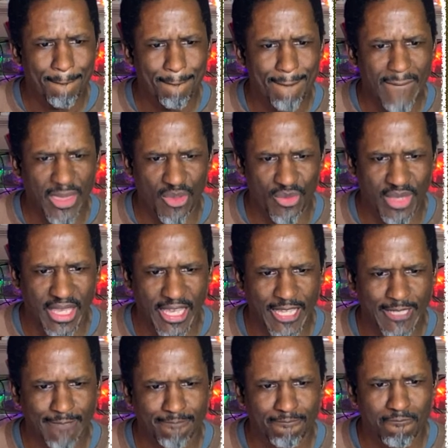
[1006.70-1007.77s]
Okay.
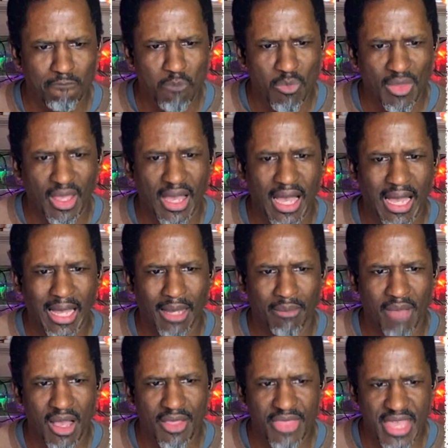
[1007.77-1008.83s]

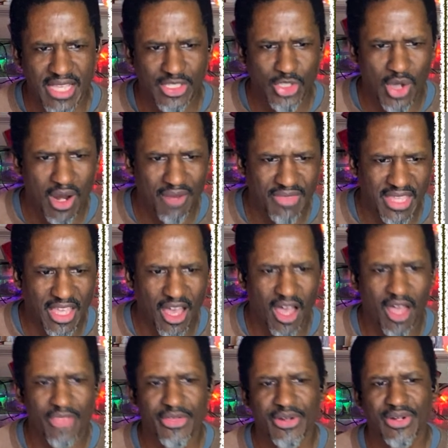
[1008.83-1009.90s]
These are the
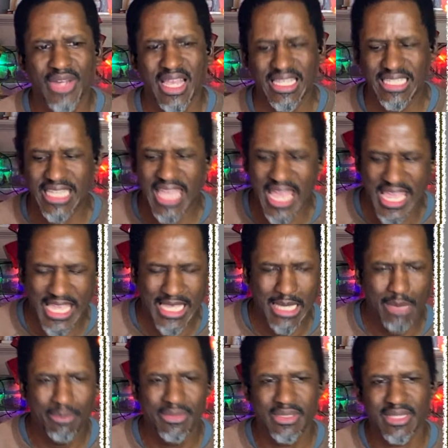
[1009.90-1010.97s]
other
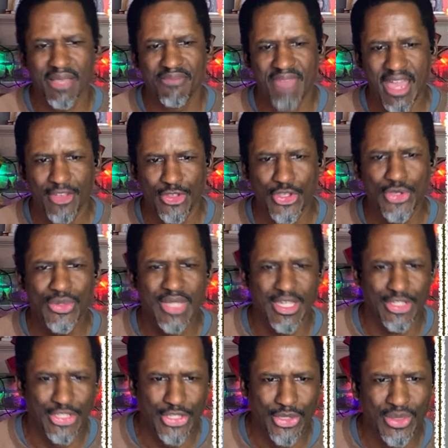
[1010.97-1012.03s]
games that you can
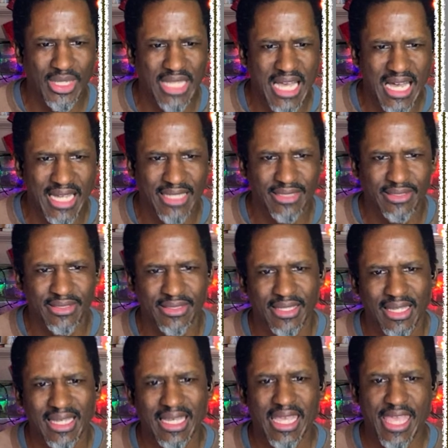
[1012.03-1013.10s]
utilize.
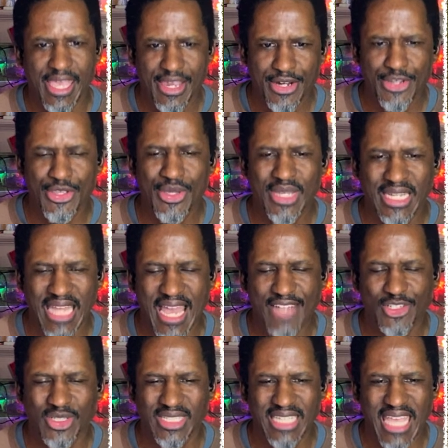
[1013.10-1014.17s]
Here you can
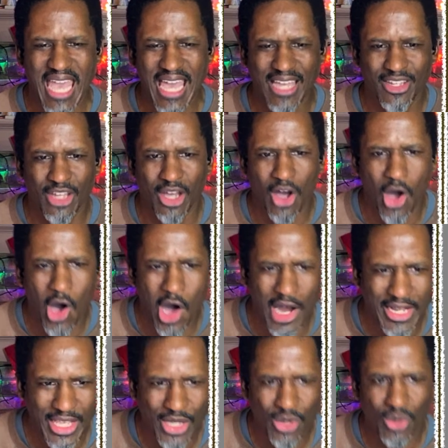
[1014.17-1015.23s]
actually add
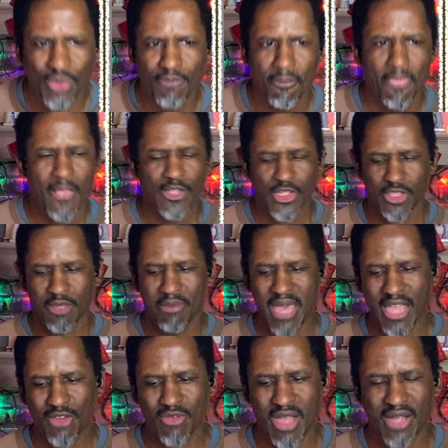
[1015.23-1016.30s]
audio to the
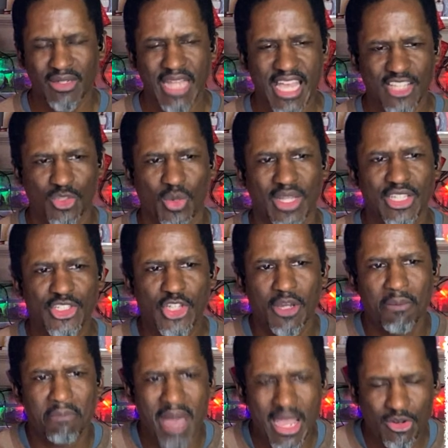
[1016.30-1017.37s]
background as well as your
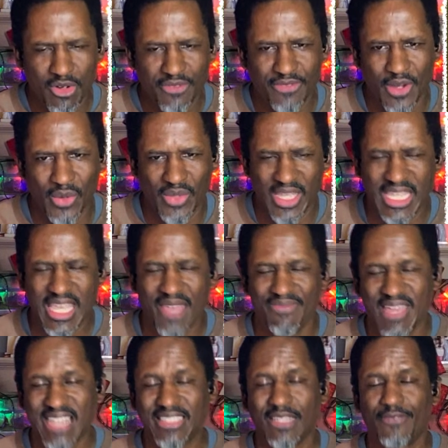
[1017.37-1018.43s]
microphone. Again,
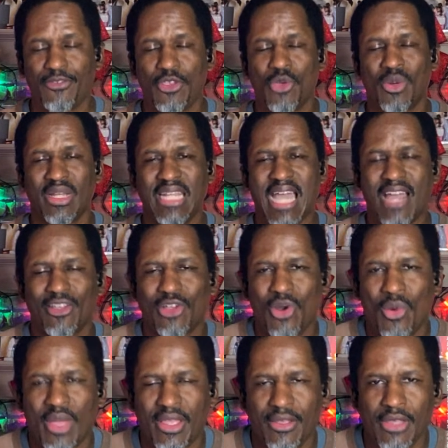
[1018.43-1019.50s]
that's if you are not
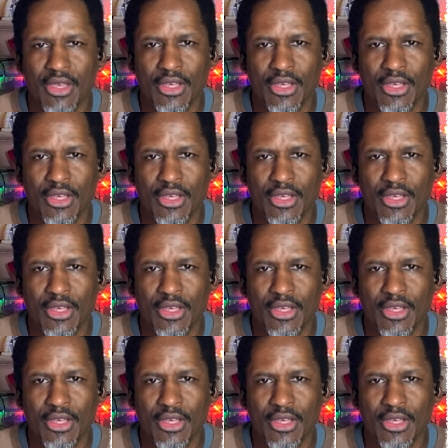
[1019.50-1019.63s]
going